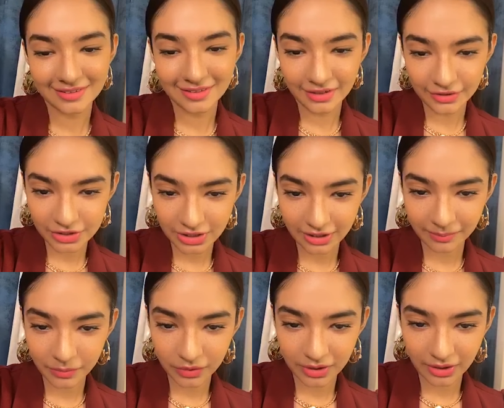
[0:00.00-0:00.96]
Anushka,
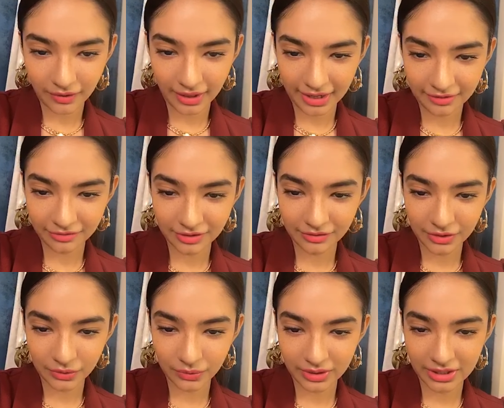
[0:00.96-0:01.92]
I'm good now. I had fever
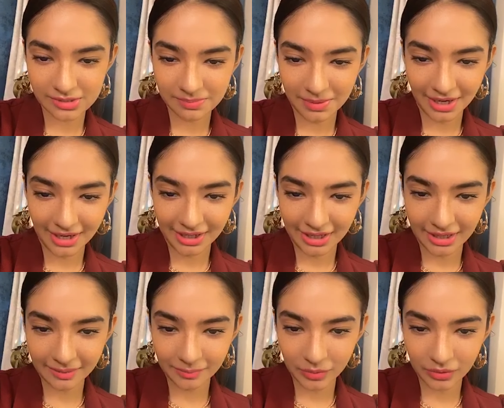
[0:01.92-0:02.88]
2 days back.
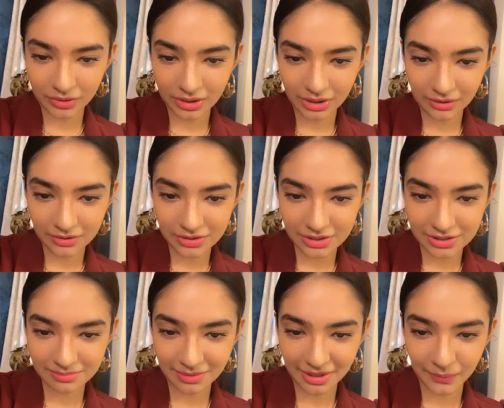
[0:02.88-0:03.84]
I'm good now.
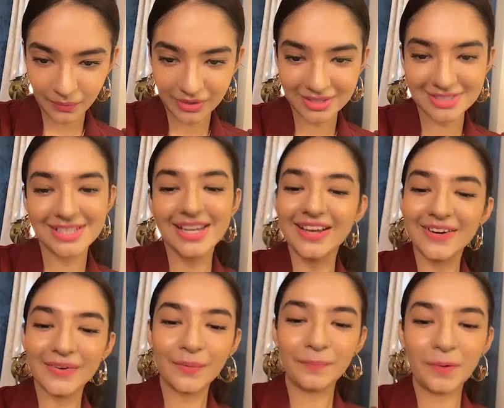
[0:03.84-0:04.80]
Just my voice.
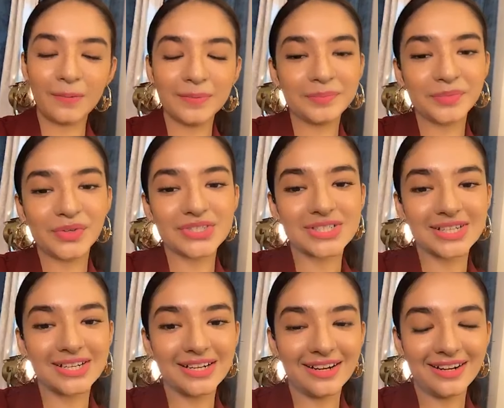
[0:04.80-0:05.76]
No problem,
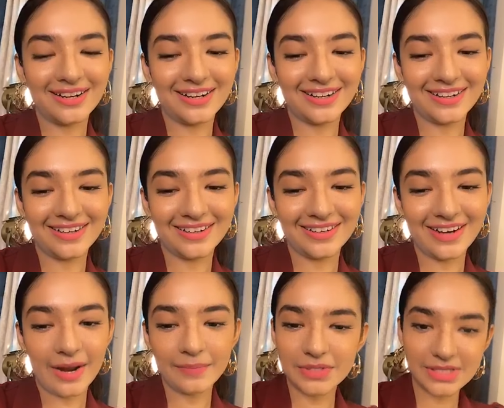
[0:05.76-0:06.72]
Khushi.
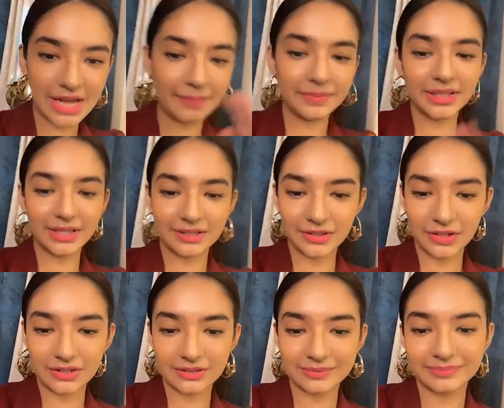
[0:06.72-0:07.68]
I'm just happy that
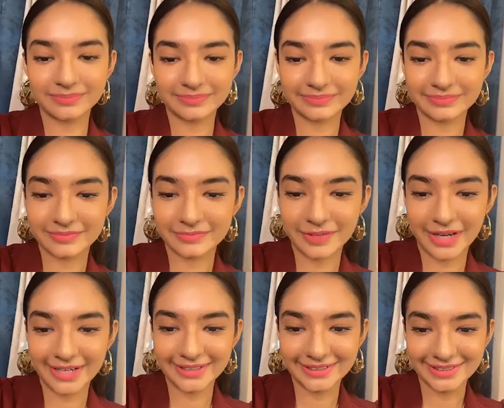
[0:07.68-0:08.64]
you're
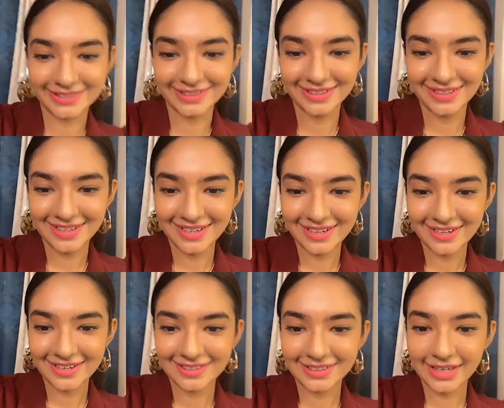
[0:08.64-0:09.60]
fine.
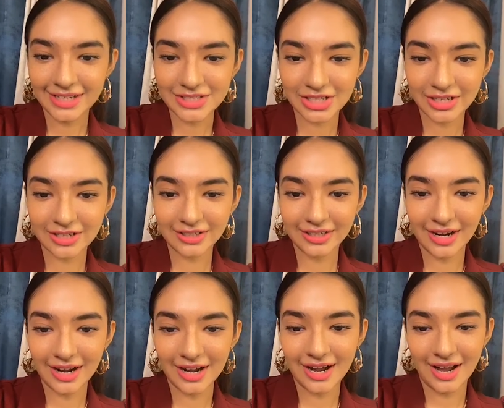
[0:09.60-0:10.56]
Yes,
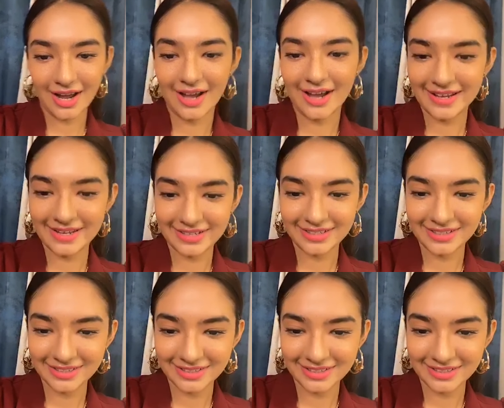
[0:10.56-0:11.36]
Sharanya. Hi.